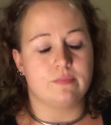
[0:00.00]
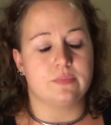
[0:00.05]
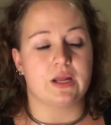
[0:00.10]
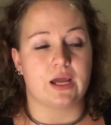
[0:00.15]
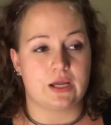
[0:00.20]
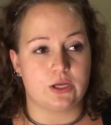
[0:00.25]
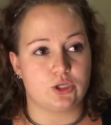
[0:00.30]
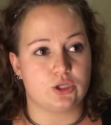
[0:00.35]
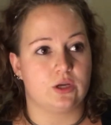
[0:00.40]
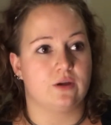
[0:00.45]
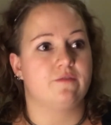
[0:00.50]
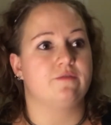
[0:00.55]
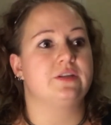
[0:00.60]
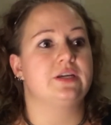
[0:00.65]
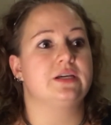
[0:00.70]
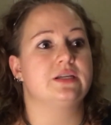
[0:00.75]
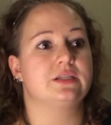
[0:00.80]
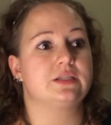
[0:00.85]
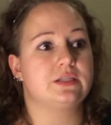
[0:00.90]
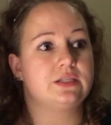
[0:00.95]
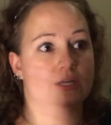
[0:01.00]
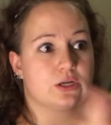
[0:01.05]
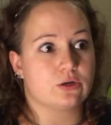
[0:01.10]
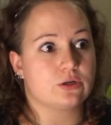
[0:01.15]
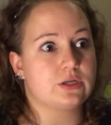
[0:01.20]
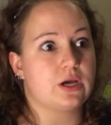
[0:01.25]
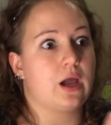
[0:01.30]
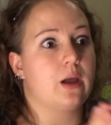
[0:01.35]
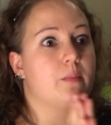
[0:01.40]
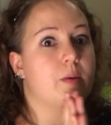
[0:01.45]
night shift is
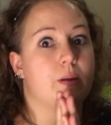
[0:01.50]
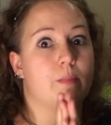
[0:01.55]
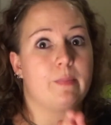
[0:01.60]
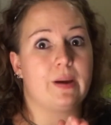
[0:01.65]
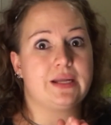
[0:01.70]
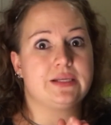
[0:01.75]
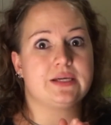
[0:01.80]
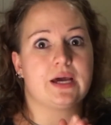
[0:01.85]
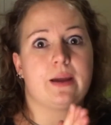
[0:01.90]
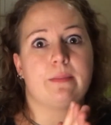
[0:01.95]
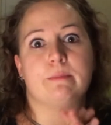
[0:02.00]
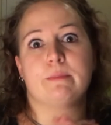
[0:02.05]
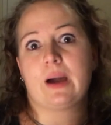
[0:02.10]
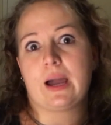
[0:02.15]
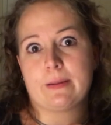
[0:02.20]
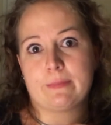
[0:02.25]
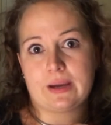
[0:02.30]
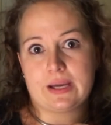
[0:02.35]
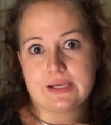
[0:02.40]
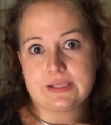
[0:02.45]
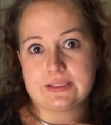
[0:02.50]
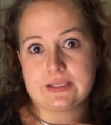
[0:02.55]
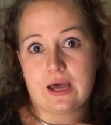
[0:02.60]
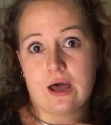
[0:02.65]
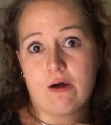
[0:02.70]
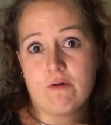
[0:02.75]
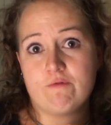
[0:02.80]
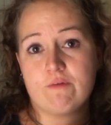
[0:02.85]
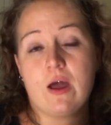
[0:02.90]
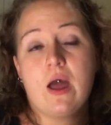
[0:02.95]
dinner time and bedtime by
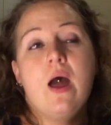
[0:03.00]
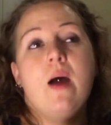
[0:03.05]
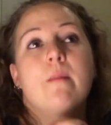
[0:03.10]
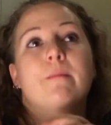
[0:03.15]
myself.